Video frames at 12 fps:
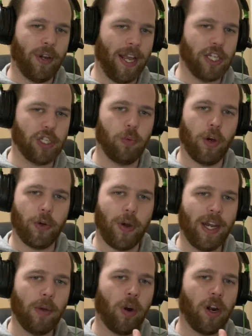an h1 or
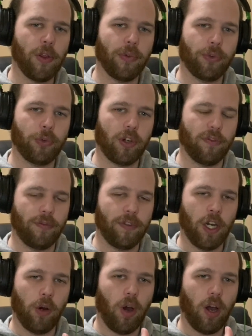any one of those sort of,
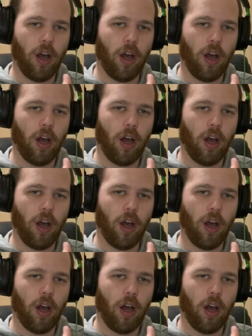you know,